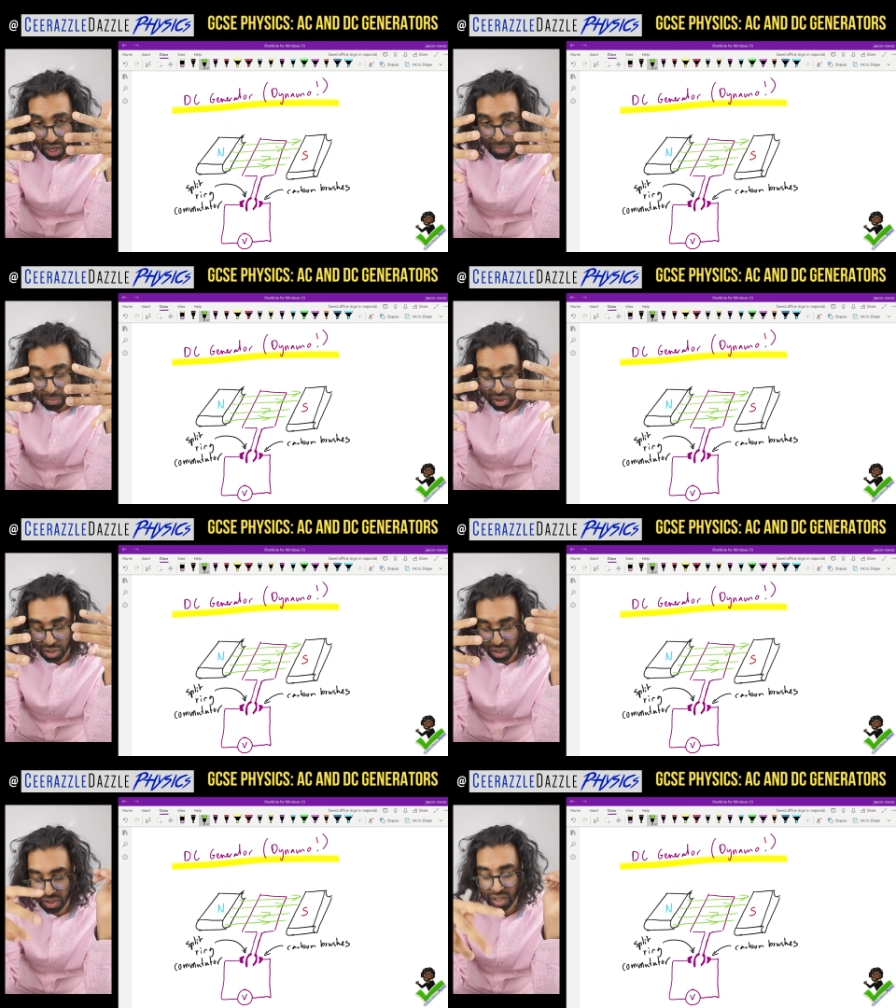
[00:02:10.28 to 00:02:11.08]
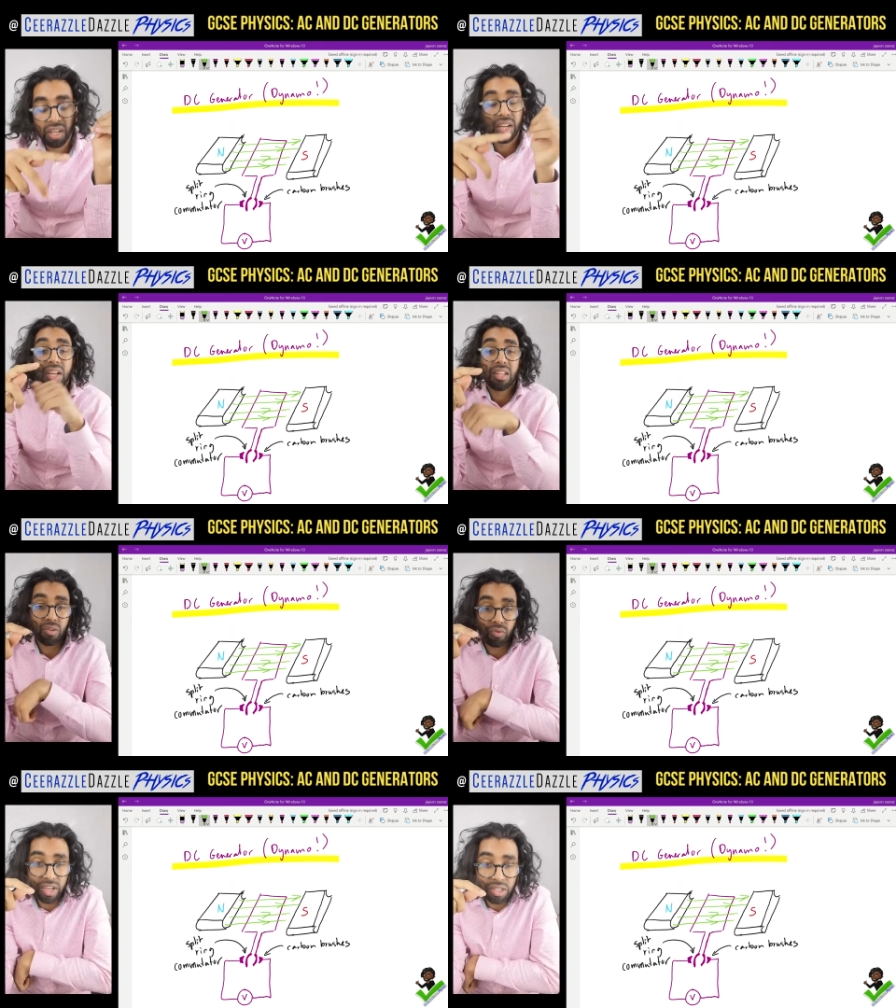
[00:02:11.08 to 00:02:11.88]
carbon brushes.
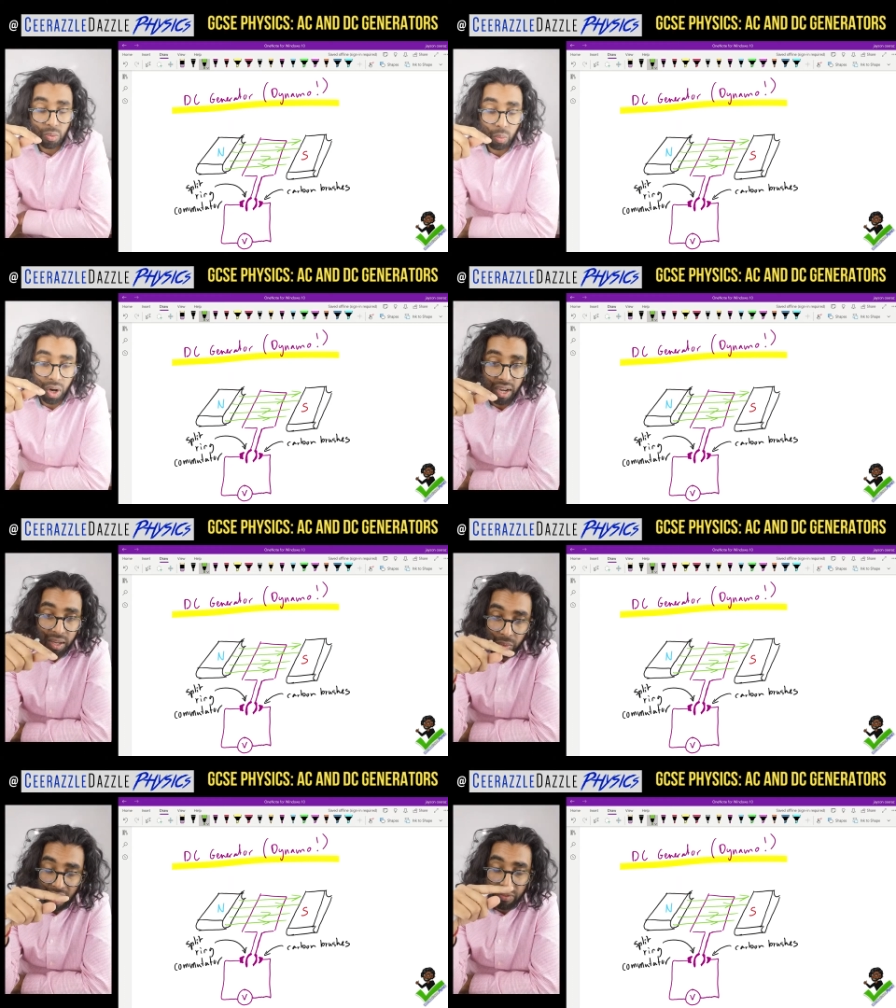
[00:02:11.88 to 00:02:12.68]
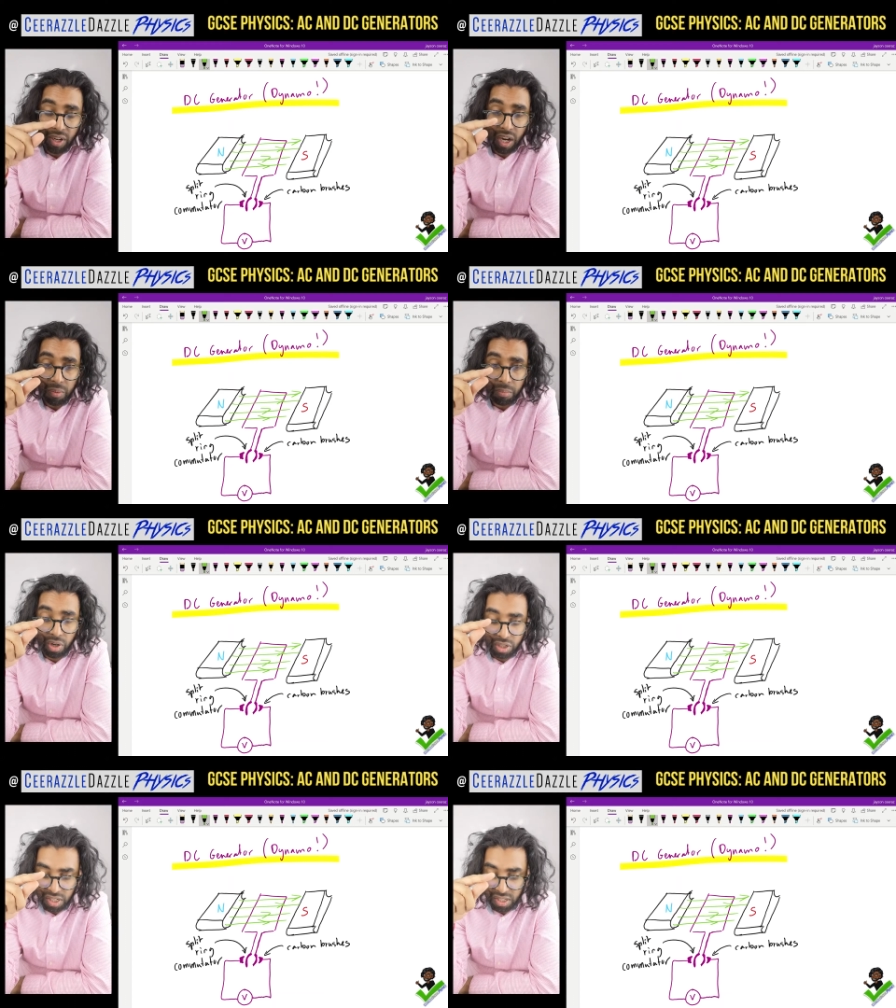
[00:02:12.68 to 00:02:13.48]
The reason why we have the carbon
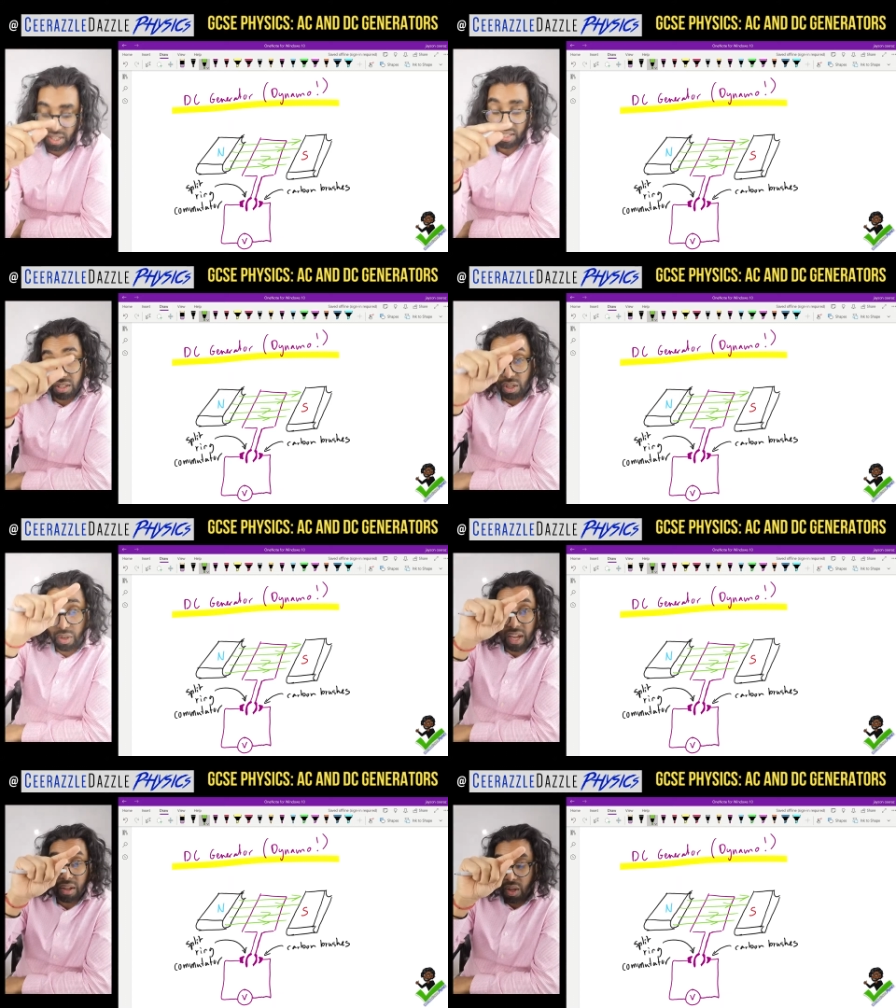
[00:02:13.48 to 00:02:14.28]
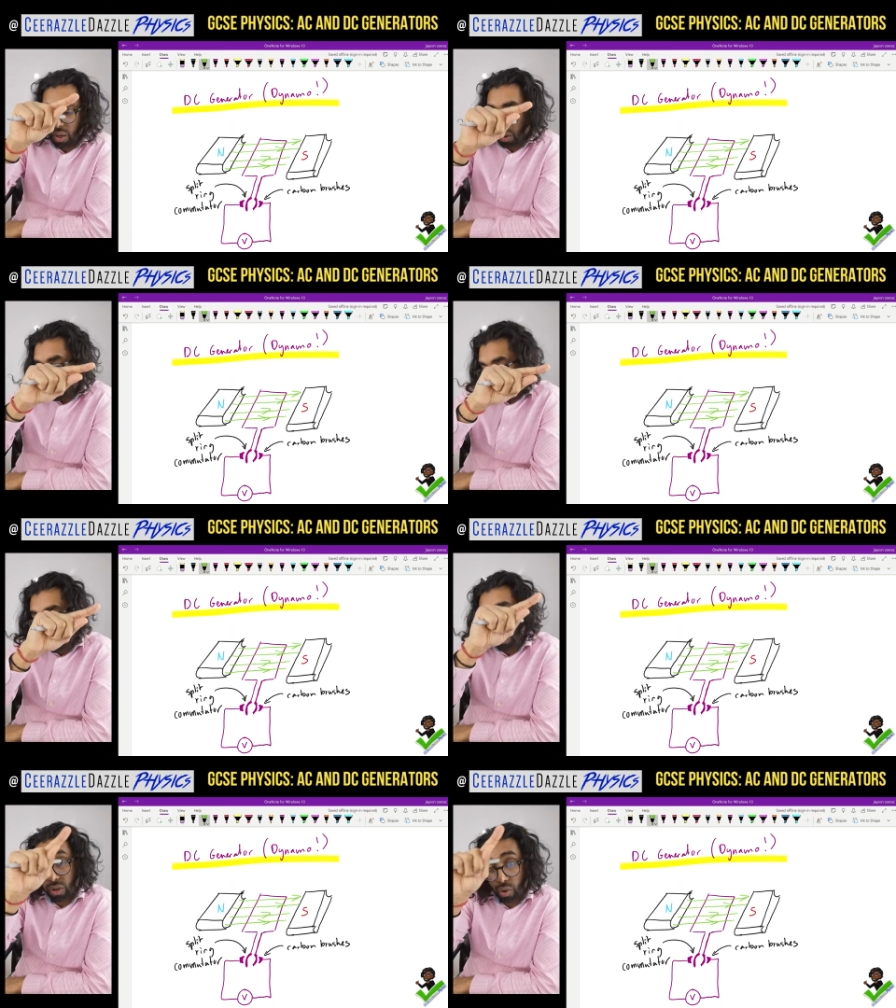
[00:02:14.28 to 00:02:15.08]
brushes is so that
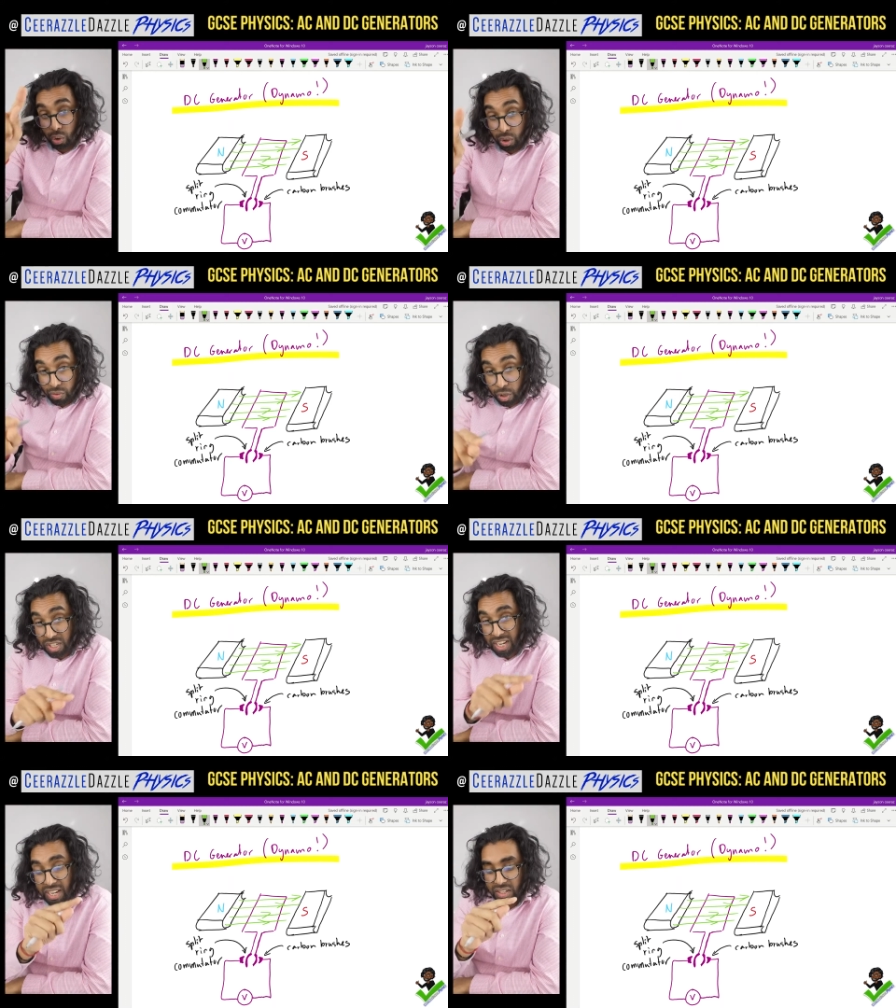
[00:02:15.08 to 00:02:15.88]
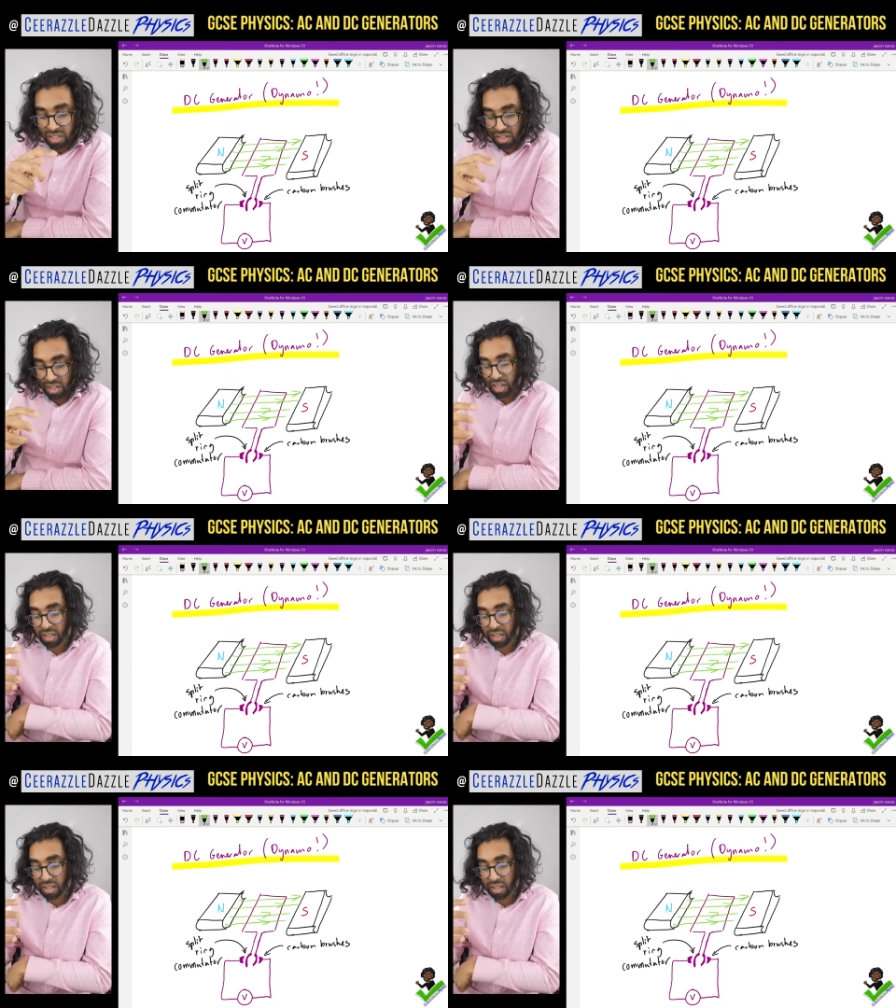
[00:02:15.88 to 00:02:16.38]
when the coil rotates,